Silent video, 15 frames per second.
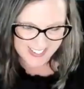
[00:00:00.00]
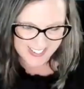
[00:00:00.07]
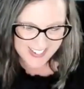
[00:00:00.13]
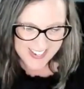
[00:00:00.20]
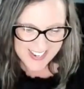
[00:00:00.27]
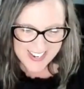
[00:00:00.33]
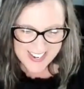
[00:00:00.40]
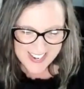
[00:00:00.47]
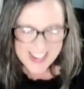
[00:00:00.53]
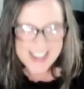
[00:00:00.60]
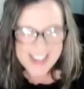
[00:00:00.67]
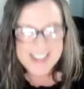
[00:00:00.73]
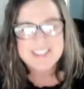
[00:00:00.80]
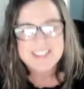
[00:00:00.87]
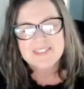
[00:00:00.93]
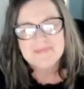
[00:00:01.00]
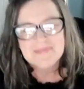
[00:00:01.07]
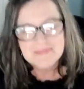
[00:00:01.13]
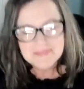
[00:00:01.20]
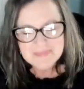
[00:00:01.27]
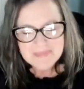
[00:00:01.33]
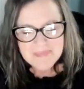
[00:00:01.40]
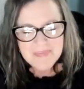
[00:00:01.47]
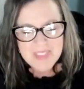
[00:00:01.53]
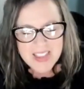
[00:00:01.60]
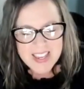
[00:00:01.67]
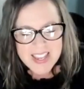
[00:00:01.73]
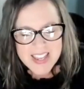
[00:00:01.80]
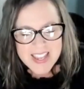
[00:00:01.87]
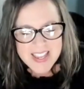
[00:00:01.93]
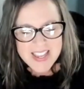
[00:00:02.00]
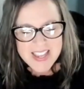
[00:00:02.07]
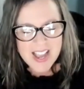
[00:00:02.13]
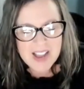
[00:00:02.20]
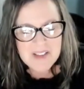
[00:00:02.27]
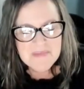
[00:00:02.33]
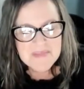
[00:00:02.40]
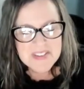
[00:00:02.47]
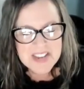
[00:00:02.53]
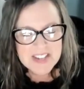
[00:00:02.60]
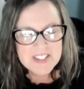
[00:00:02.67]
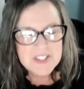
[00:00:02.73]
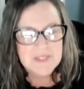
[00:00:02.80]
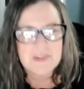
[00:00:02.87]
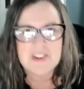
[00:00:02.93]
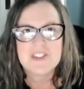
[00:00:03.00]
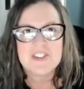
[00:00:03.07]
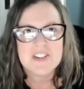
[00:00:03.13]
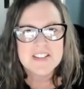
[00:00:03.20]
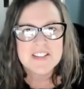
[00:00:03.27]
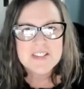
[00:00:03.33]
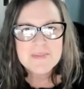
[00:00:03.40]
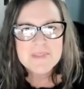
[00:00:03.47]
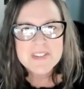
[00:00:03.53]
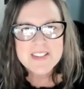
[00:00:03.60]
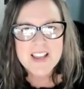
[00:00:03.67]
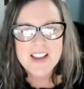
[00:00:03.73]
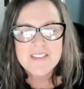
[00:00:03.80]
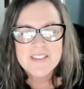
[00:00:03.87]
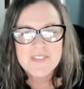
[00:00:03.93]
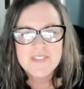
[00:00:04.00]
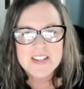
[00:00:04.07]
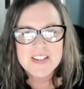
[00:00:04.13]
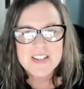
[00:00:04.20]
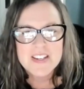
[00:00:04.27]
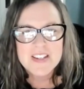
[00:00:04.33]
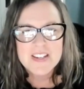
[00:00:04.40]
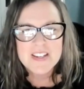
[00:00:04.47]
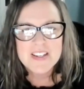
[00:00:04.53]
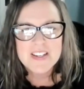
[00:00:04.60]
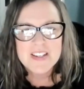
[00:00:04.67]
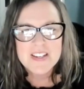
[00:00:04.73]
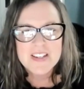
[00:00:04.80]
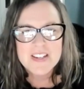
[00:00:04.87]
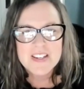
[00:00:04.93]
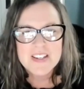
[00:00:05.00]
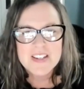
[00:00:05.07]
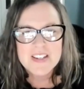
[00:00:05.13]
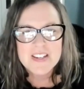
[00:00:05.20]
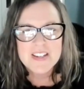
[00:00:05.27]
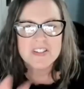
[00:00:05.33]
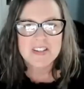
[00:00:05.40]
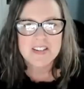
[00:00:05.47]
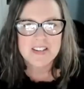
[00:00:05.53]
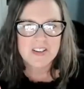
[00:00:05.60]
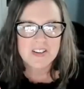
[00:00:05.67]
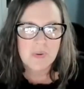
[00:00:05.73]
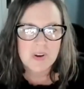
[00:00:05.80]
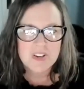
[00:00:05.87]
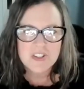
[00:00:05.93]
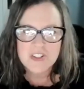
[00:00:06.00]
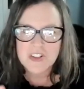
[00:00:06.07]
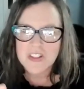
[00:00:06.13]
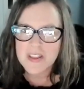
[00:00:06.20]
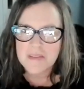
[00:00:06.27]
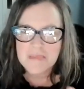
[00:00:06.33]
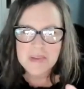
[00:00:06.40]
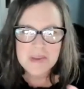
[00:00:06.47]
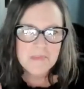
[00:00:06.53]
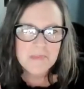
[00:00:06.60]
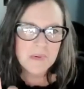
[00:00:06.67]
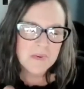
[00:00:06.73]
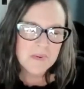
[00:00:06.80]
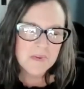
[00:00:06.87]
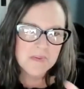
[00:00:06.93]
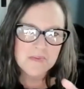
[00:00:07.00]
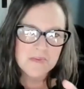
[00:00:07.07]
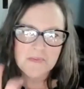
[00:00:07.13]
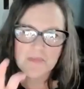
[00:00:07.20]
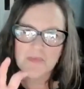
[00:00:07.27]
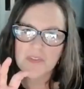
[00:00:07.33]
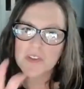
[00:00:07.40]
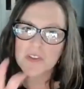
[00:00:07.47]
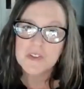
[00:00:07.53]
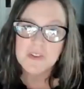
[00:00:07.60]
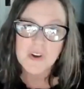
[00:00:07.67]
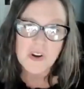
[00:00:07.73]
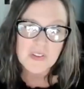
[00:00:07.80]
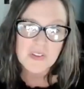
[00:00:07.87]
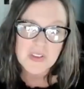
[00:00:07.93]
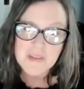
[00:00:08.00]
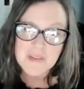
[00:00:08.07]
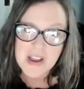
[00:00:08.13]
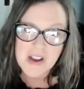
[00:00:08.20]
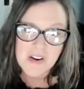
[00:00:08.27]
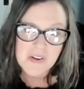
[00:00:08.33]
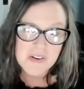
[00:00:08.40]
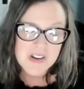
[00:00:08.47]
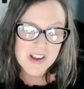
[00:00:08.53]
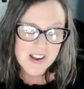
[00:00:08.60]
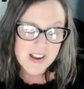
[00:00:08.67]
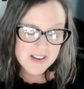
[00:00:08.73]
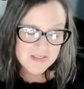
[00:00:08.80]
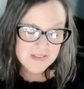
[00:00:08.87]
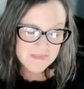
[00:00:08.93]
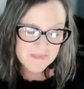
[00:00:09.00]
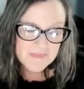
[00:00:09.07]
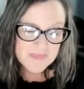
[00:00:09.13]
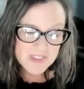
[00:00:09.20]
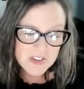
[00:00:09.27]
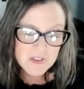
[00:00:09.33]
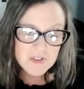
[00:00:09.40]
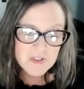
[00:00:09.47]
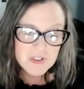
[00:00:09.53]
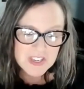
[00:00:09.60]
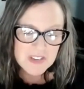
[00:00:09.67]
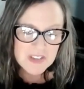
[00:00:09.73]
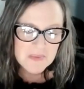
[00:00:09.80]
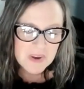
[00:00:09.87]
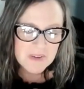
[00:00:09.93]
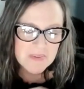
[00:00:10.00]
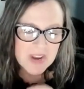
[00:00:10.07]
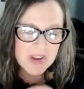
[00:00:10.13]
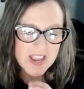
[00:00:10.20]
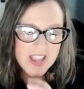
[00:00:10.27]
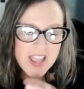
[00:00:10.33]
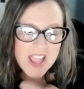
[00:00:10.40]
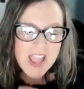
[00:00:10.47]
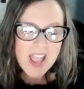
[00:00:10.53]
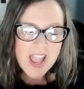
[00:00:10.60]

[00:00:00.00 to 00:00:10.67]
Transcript: Um, um, next question. This one's kind of a interesting question that people feel strongly about, um, usually in one way.